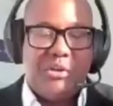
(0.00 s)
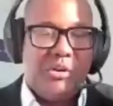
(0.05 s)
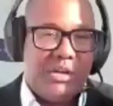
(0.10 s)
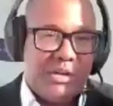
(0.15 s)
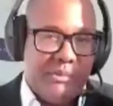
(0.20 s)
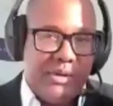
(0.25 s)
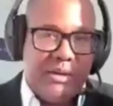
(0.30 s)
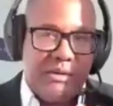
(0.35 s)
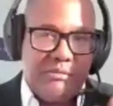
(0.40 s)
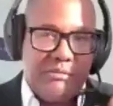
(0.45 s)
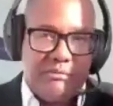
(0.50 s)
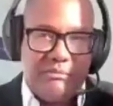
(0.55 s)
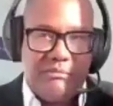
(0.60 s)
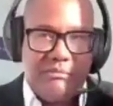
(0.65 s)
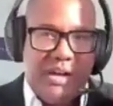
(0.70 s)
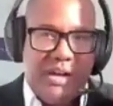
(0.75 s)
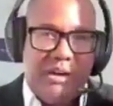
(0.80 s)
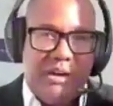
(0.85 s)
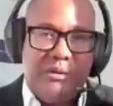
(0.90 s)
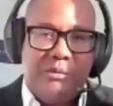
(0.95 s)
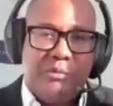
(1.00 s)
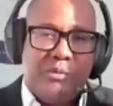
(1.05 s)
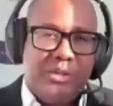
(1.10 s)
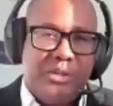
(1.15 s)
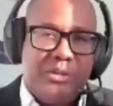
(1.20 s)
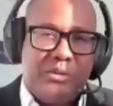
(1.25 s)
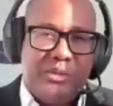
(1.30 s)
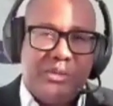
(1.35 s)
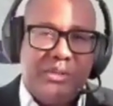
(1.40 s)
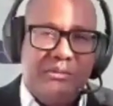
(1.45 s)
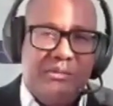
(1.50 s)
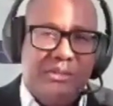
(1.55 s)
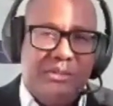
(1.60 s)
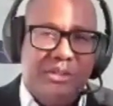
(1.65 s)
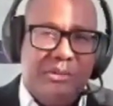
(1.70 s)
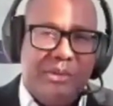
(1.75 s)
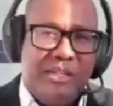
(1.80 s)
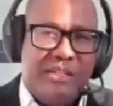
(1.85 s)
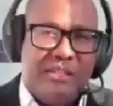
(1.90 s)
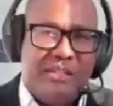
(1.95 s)
talk about how it works with
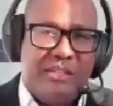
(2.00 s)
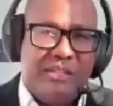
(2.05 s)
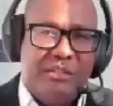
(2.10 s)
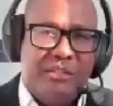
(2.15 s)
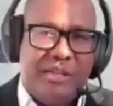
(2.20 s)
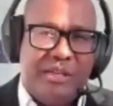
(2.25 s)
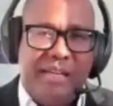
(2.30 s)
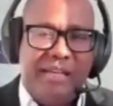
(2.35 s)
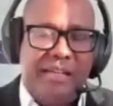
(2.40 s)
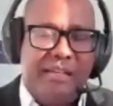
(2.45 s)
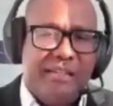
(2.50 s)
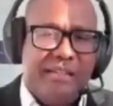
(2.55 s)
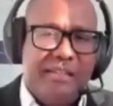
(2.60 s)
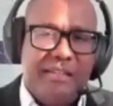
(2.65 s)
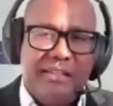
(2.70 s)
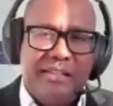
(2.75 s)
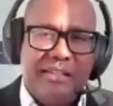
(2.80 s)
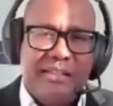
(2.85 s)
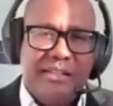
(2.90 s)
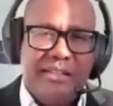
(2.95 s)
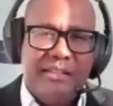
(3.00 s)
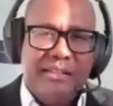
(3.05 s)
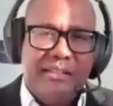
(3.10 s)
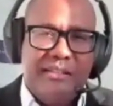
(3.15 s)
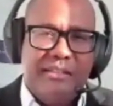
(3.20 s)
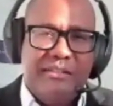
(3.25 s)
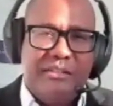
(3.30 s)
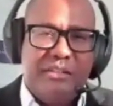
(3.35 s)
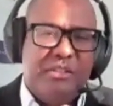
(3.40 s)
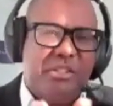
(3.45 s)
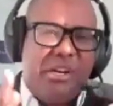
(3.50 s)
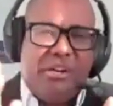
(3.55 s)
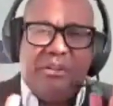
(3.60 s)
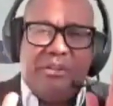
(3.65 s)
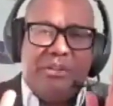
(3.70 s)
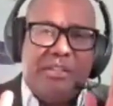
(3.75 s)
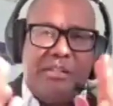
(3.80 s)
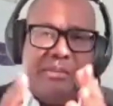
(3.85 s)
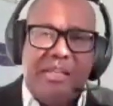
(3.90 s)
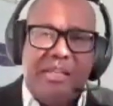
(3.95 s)
US, UK? Just
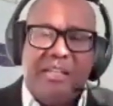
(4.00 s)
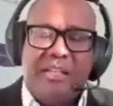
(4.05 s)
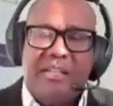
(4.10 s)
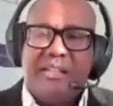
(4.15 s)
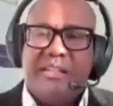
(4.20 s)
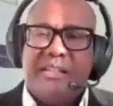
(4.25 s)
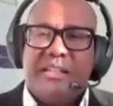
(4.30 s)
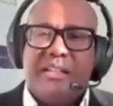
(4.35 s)
generally speaking.